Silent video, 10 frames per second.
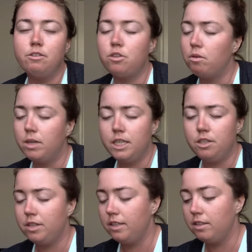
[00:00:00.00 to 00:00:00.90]
you don't want to
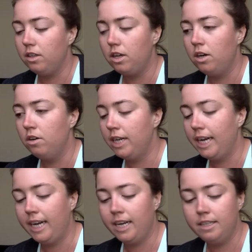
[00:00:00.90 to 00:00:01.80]
do things alone
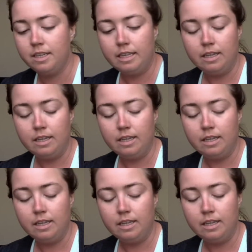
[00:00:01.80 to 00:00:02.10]
and